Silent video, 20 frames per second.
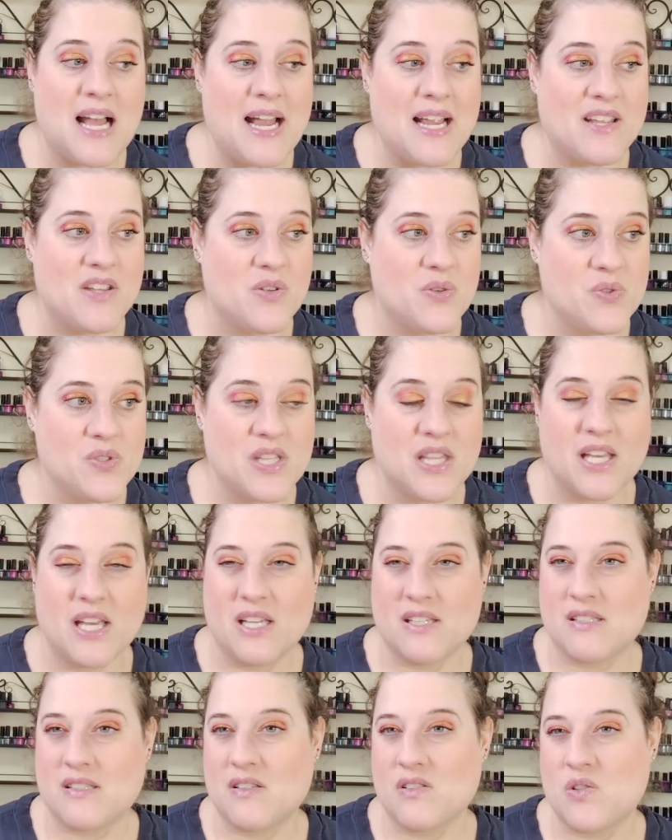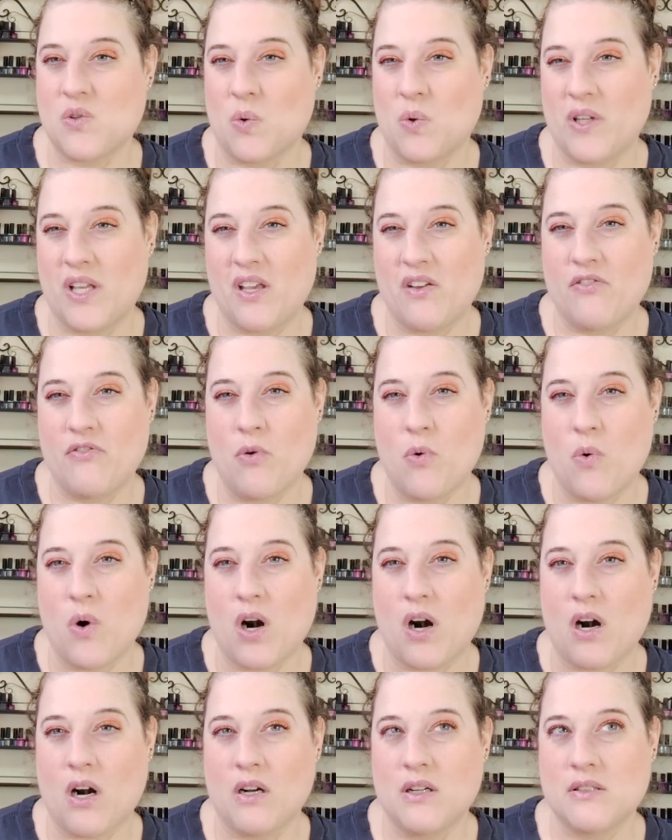I use this solely
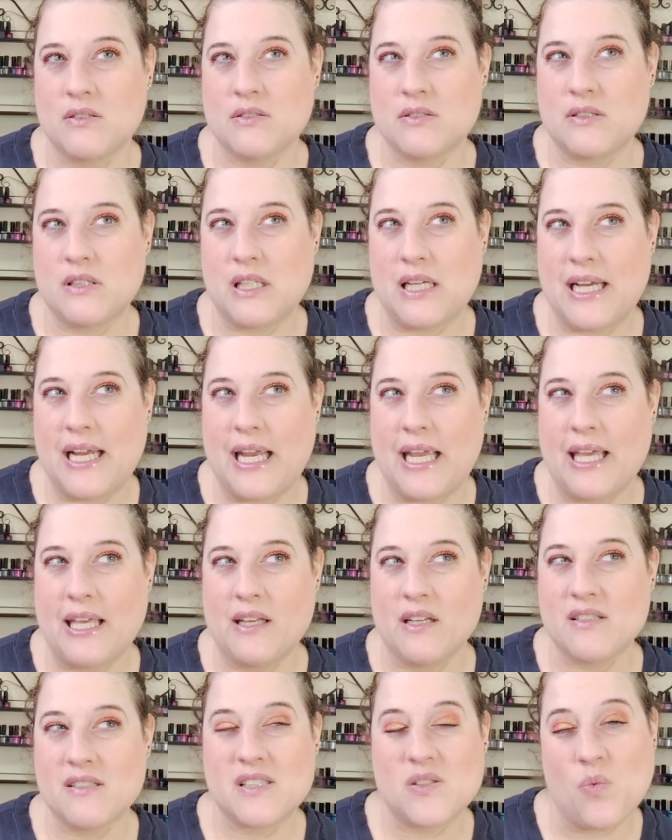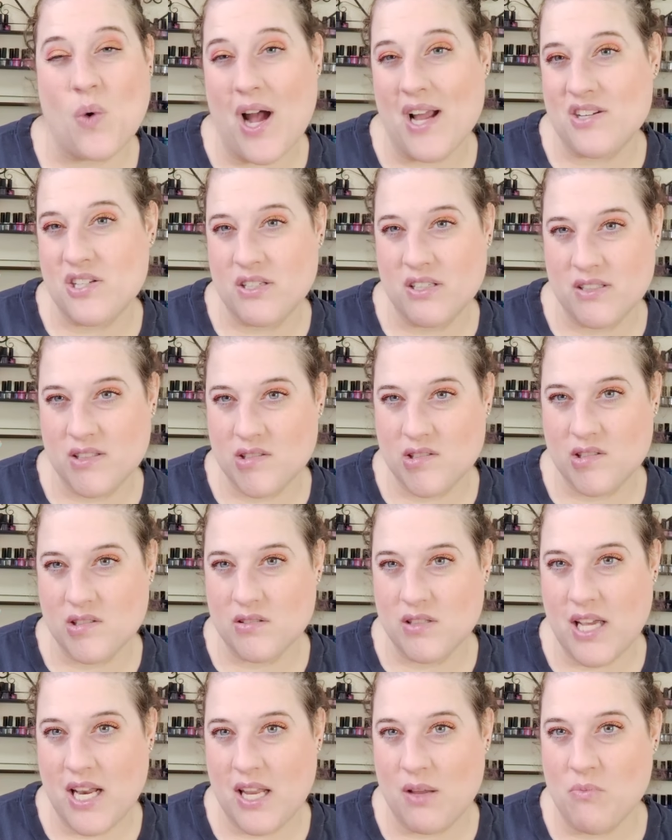for like swatches
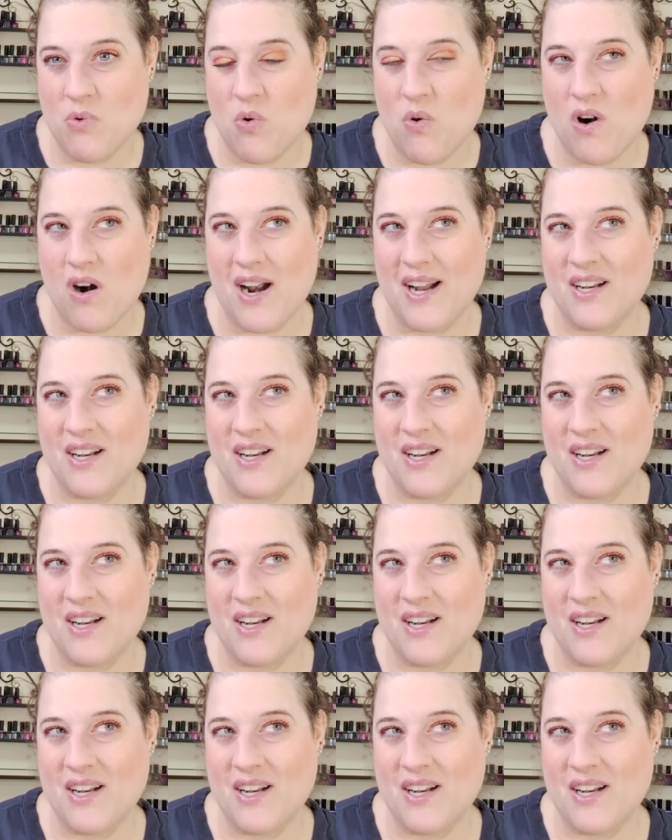anymore.